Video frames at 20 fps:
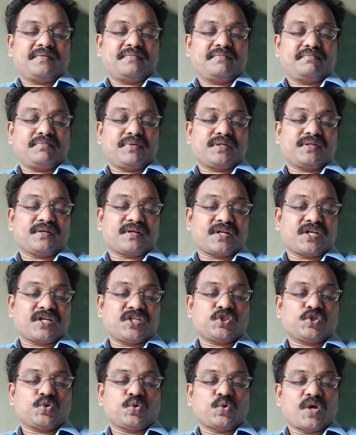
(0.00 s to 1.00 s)
but it tries
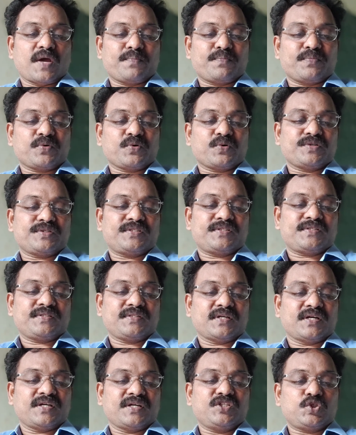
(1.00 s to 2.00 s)
to approach
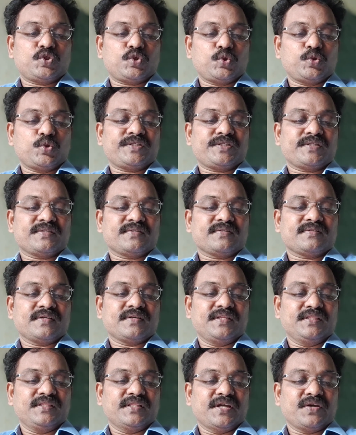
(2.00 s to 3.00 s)
the institutions
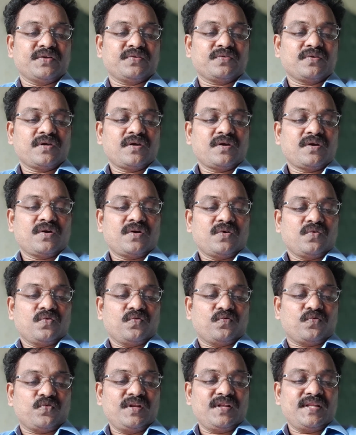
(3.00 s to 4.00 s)
in their
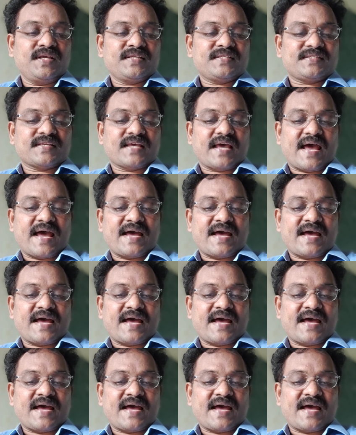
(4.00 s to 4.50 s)
fullness as